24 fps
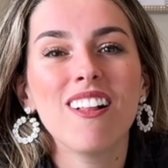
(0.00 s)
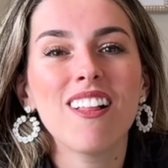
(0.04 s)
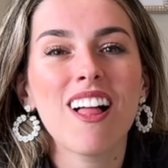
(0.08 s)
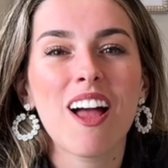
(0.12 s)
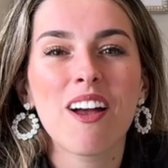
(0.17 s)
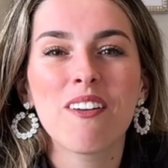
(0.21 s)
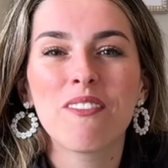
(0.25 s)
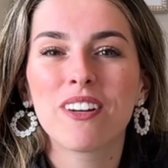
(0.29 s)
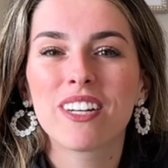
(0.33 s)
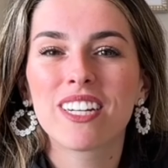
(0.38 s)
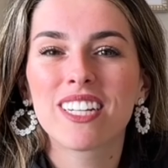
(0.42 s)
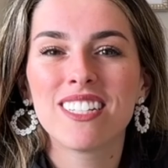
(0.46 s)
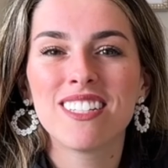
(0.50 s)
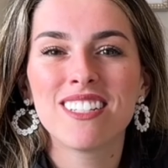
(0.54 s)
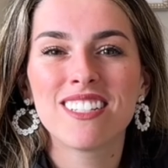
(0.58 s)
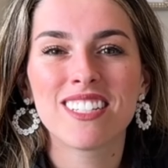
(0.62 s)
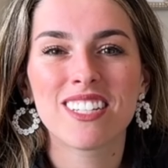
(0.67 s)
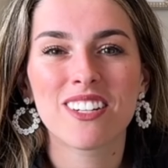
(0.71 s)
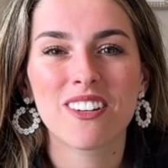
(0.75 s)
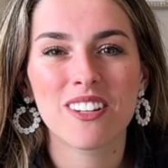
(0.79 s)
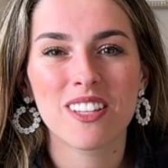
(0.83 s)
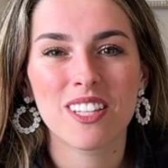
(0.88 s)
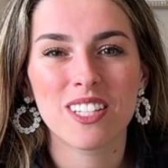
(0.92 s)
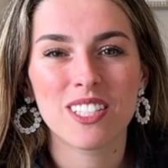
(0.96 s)
I would
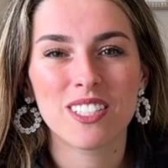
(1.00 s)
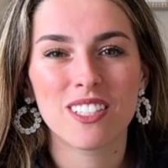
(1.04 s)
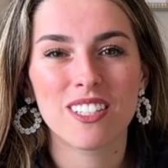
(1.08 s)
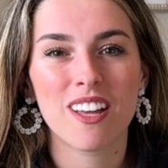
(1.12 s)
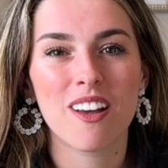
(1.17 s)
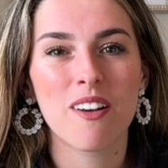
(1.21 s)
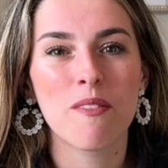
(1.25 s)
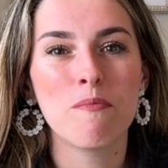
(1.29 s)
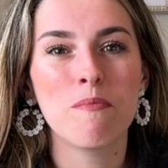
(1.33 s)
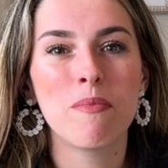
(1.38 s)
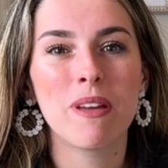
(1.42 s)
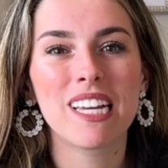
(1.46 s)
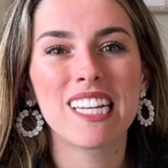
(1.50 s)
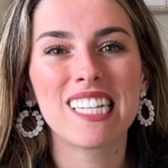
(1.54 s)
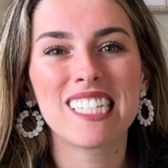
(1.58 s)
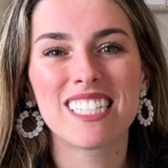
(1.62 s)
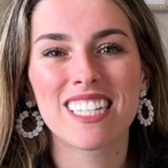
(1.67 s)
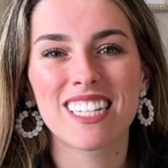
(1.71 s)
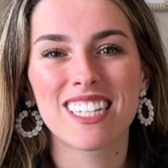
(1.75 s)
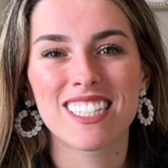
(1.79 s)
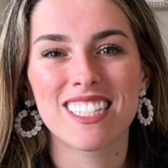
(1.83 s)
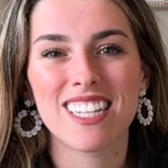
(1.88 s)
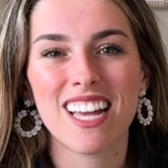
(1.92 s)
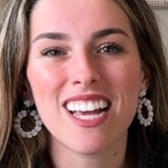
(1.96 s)
consider this a big
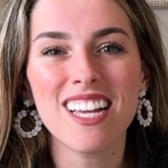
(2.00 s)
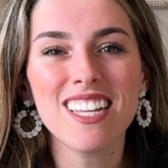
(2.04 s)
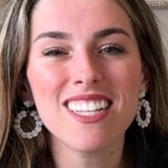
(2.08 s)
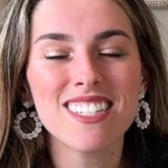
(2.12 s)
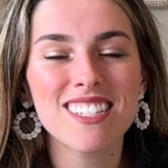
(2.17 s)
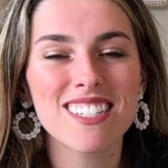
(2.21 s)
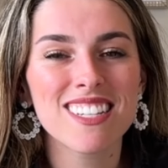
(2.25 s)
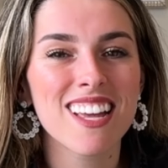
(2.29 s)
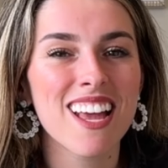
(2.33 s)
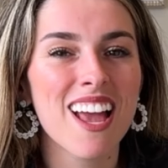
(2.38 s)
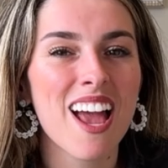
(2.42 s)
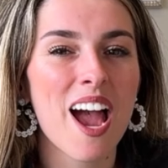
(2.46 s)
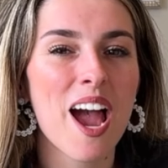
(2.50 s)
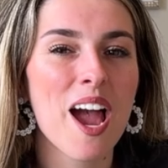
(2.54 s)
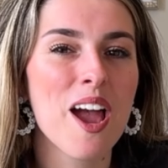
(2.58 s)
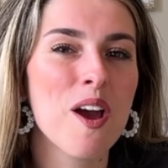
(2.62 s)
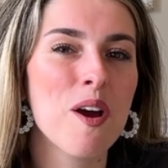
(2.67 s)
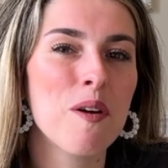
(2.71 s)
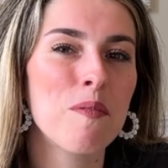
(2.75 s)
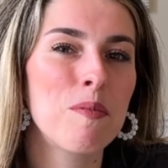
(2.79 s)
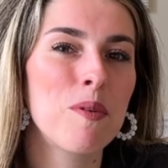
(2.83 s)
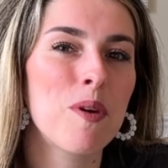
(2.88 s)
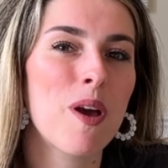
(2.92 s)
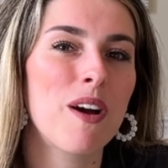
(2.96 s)
success. I
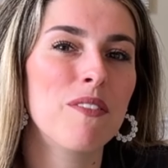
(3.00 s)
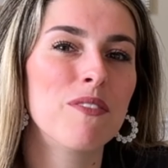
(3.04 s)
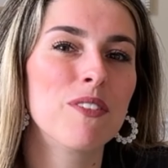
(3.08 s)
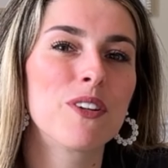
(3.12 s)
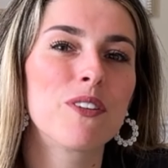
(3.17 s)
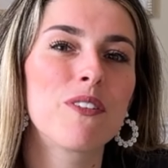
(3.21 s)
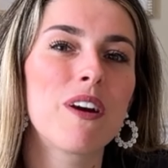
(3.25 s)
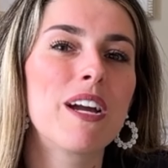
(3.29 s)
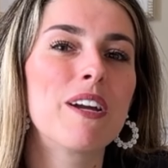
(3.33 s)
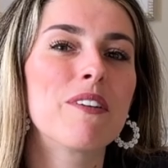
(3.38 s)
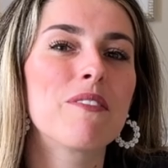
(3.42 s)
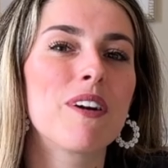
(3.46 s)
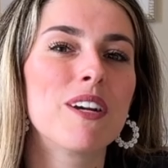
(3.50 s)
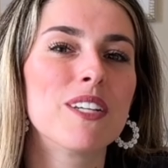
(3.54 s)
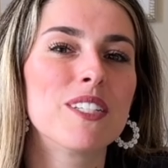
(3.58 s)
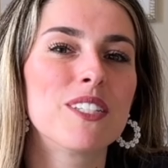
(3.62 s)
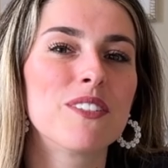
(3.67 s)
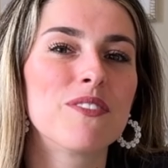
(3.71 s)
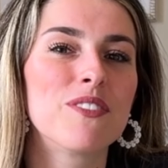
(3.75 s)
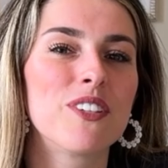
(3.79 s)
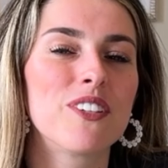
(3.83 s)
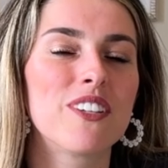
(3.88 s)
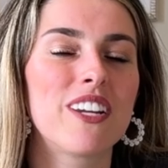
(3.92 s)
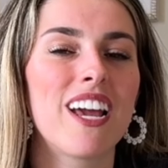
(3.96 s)
hope you have a great rest
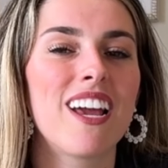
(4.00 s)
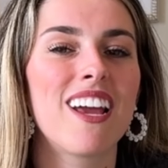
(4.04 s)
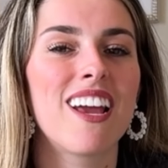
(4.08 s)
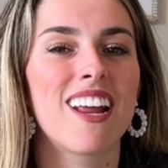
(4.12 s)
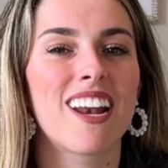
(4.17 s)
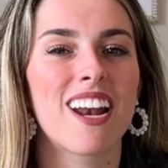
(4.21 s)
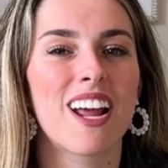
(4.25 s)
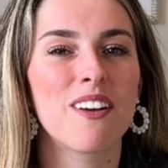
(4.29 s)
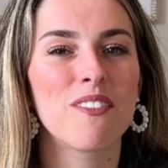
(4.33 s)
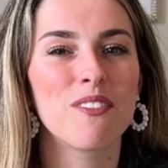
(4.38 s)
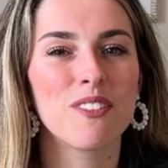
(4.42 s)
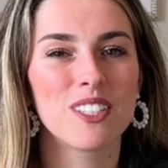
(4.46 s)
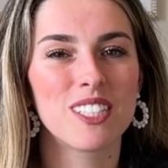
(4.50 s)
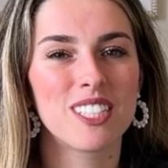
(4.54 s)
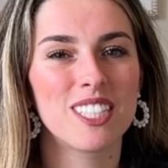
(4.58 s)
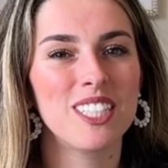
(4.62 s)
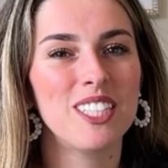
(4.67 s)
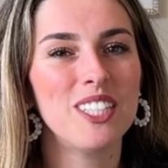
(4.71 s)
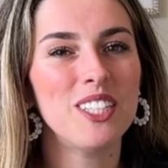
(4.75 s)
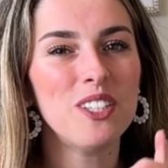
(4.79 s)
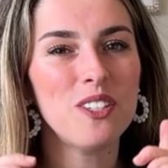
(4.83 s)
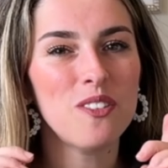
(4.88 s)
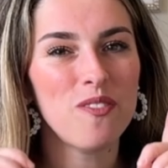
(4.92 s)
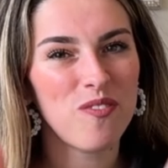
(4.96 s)
of your day, and I will see
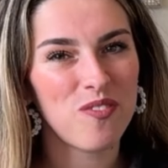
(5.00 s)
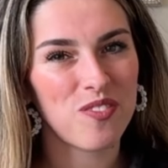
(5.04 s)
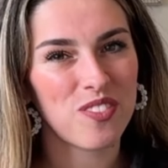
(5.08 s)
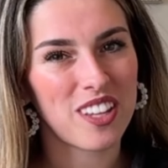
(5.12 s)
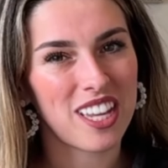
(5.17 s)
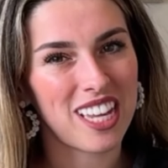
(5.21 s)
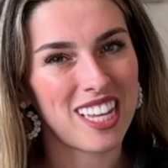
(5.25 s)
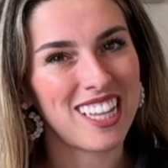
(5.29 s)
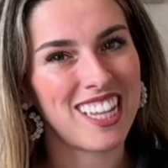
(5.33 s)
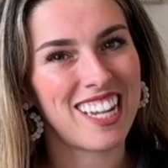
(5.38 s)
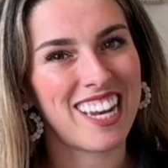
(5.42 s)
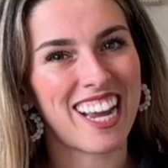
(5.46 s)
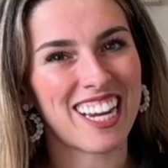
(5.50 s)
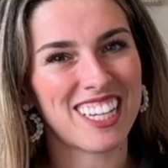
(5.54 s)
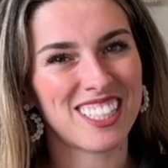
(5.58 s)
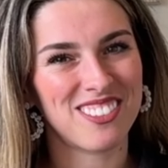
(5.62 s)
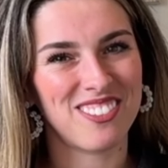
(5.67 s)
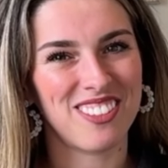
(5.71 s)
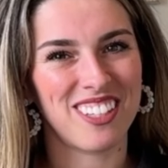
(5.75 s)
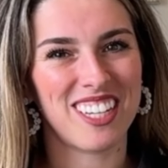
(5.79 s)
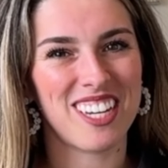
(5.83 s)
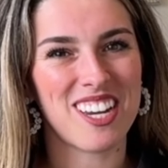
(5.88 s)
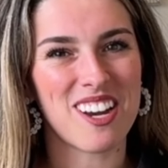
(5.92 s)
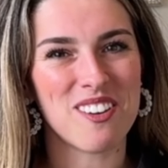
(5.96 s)
you in the next
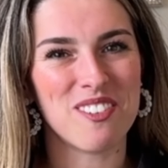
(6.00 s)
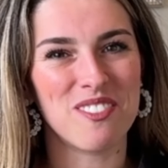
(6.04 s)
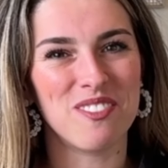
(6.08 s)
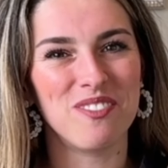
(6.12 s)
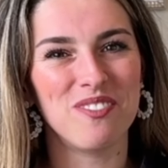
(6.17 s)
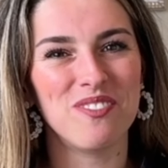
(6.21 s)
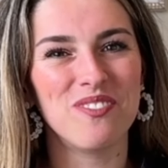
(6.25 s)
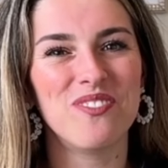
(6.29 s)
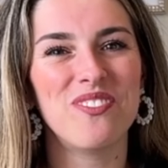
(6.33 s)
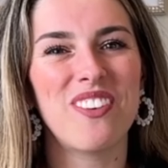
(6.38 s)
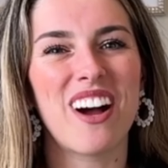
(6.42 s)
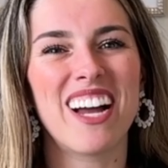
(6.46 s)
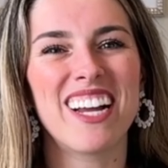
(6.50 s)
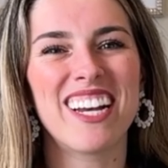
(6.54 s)
video. Bye